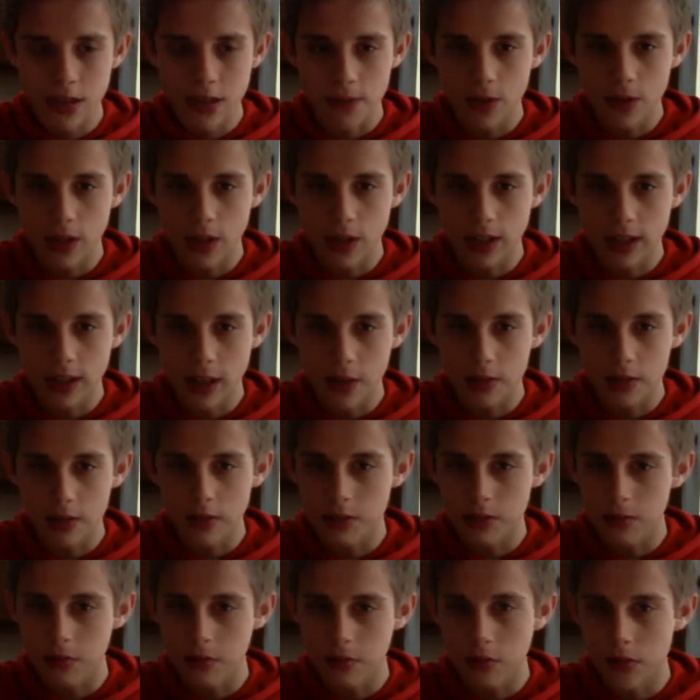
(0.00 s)
I feel like that
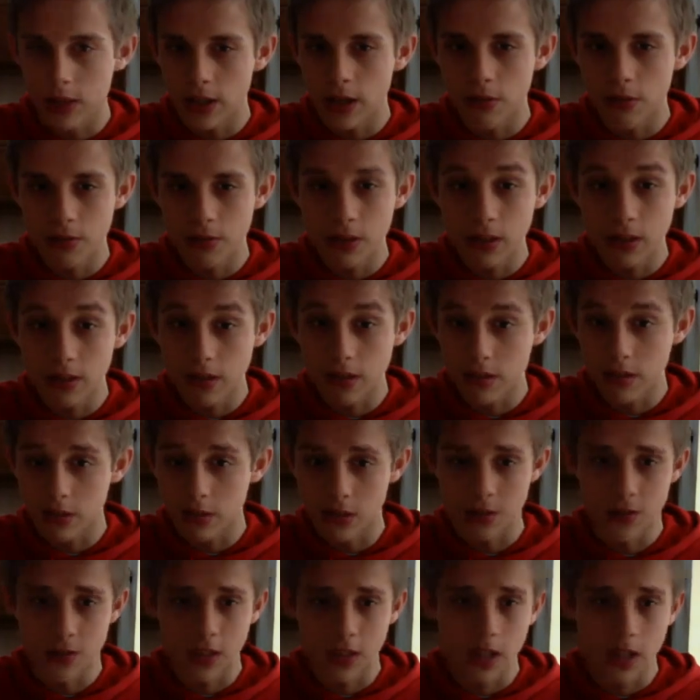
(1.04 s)
was a movie that really
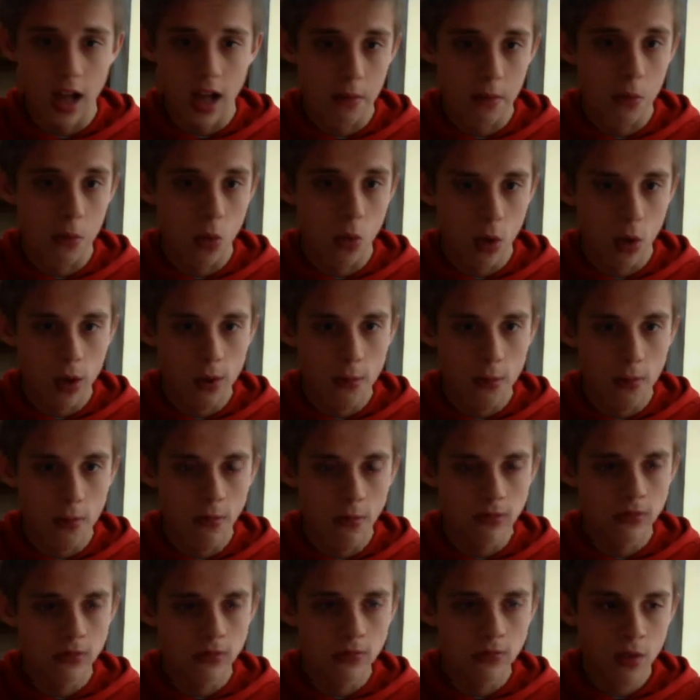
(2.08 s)
deserved a lot more,
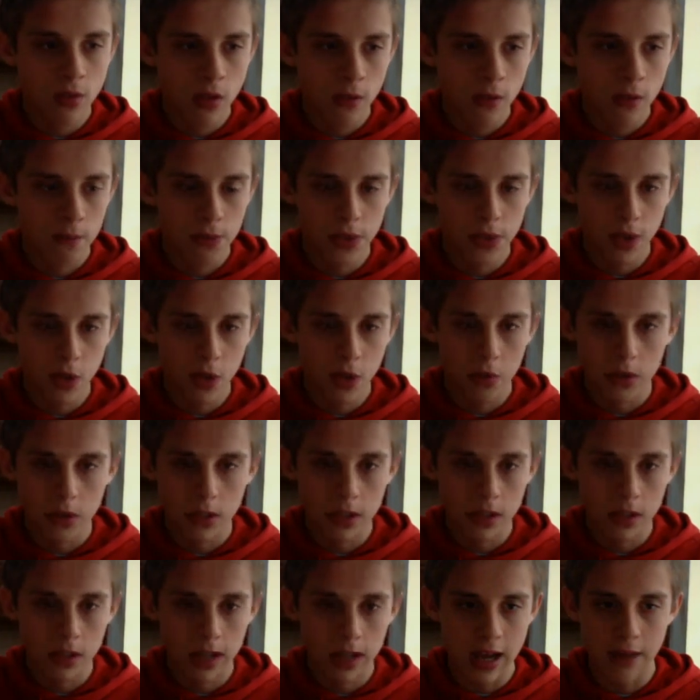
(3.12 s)
though it
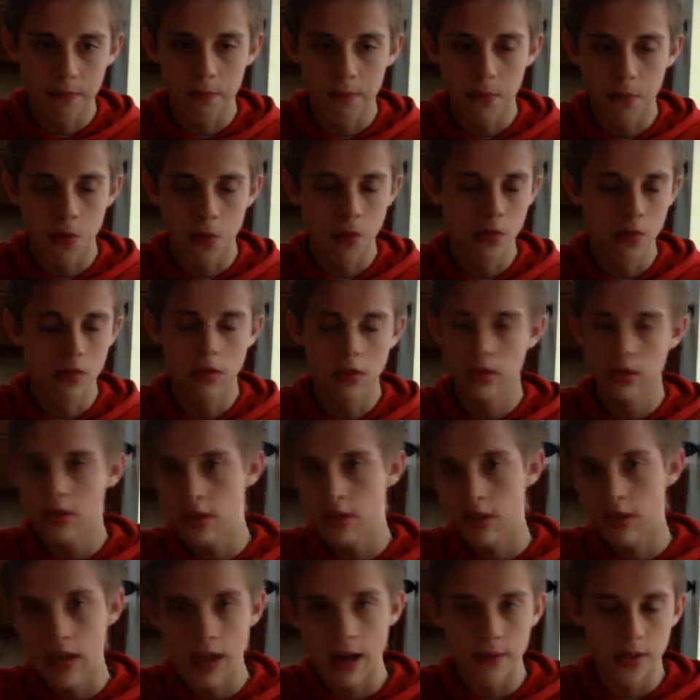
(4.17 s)
didn't have
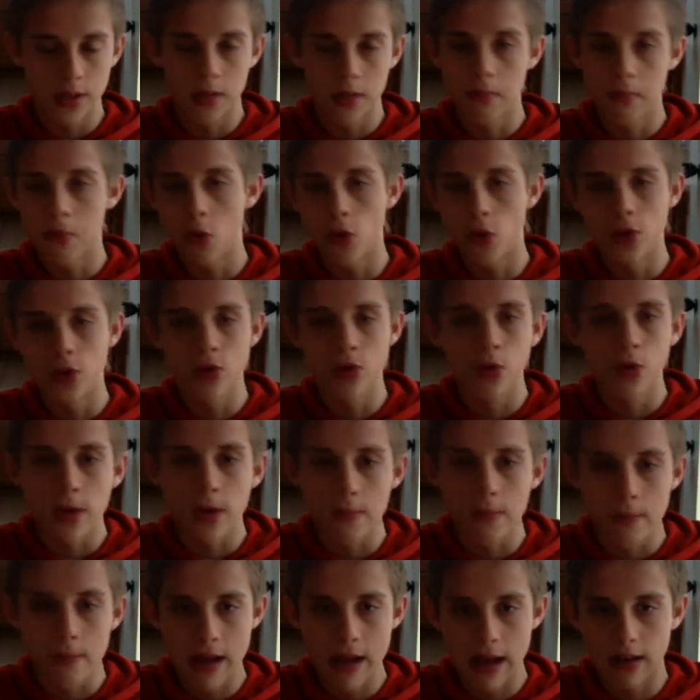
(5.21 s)
an emotional
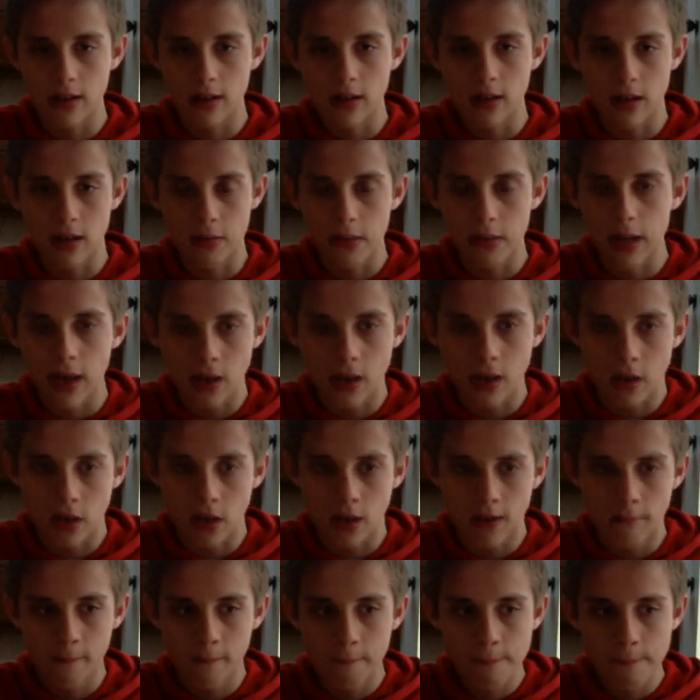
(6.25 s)
impact on me at
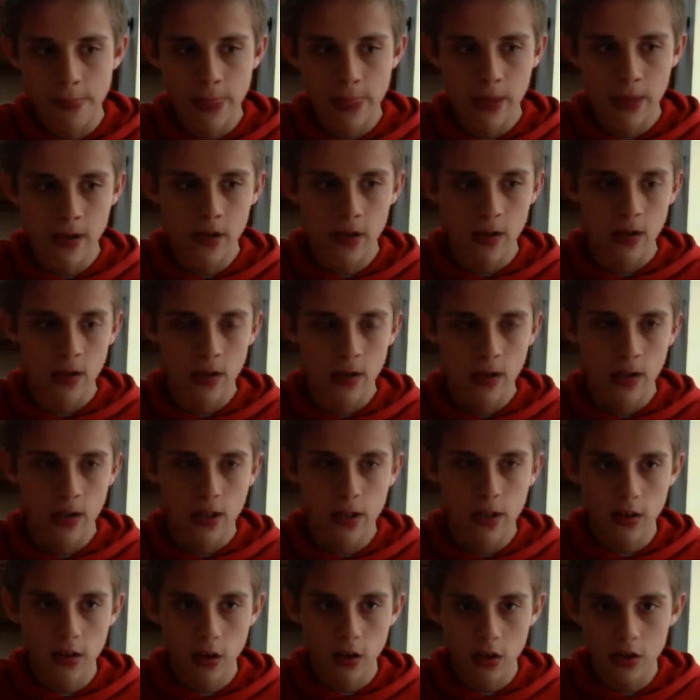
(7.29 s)
all.
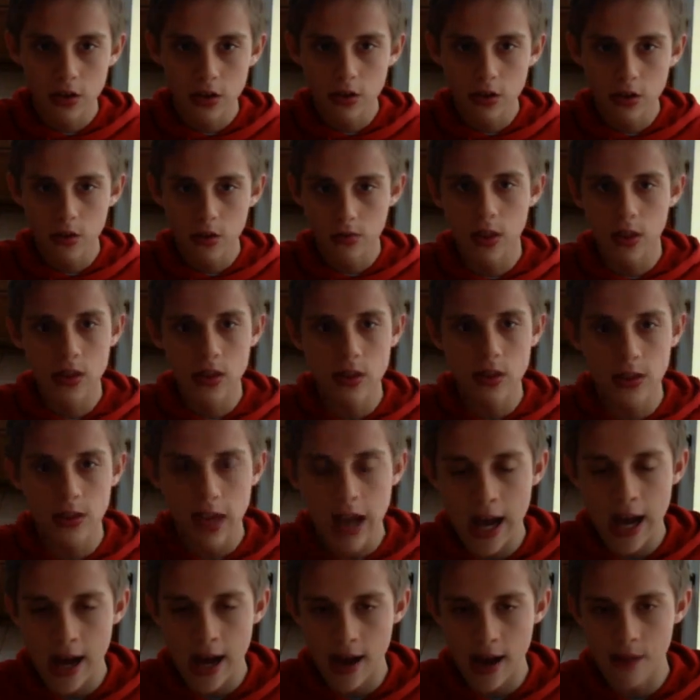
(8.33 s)
It just
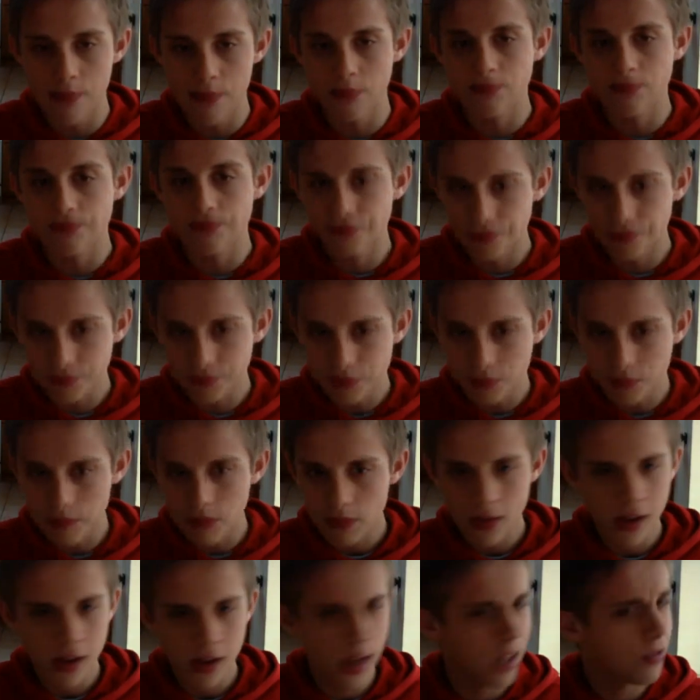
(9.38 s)
had
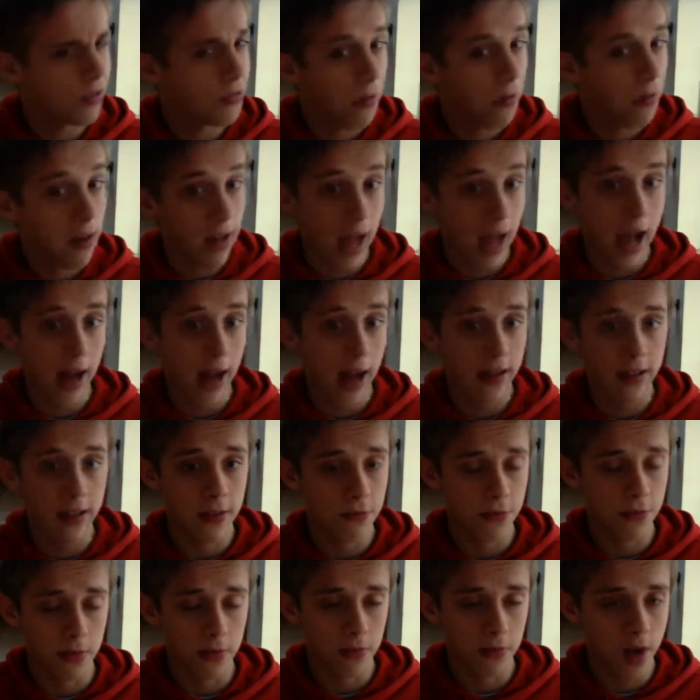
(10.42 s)
great acting
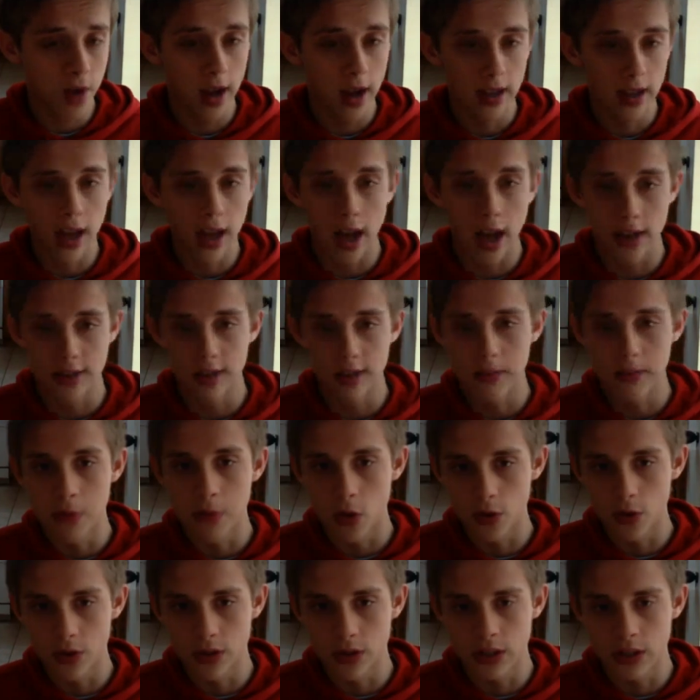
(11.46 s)
from Ryan Gosling
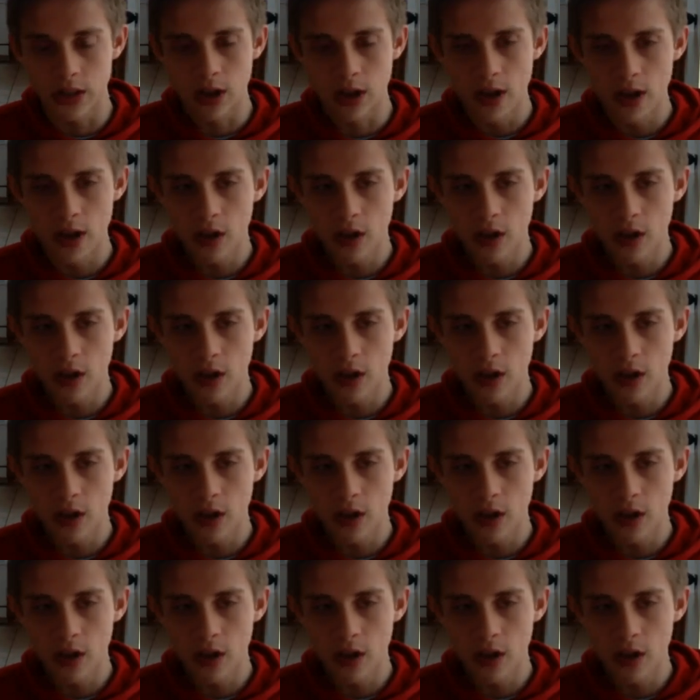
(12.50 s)
mostly.